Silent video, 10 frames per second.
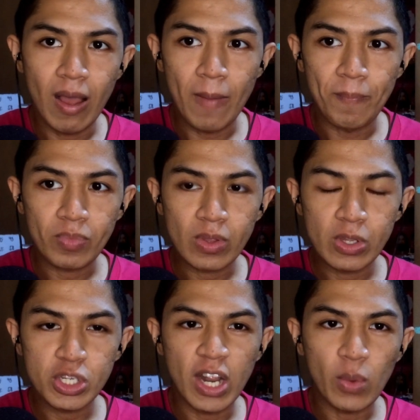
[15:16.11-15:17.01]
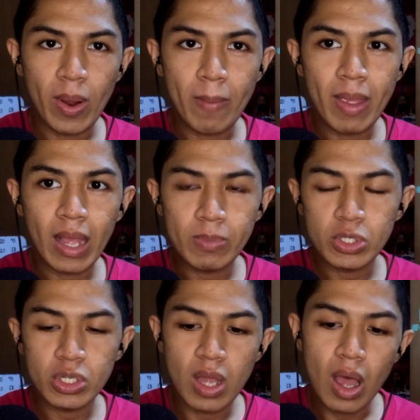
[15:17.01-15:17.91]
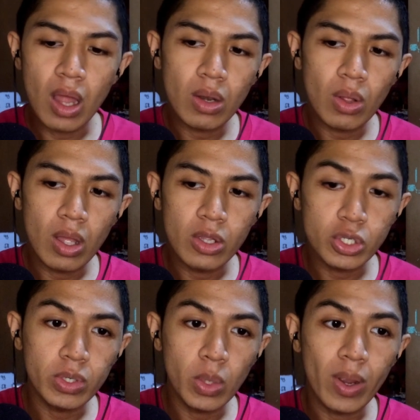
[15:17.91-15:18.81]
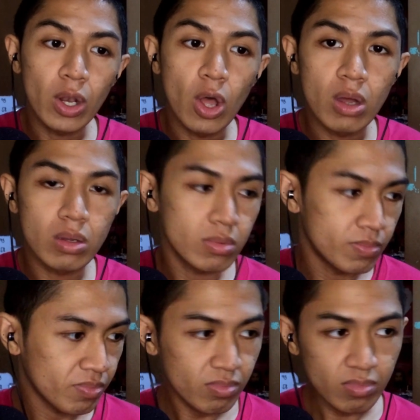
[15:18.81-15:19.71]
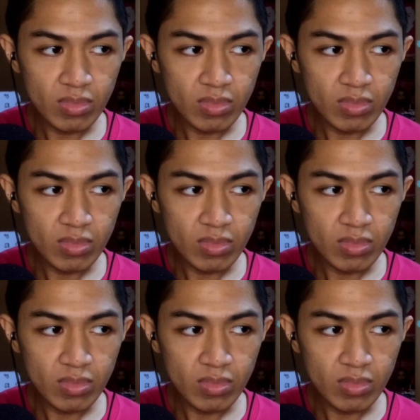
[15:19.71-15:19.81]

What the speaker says: You should not wear makeup. You should only wear long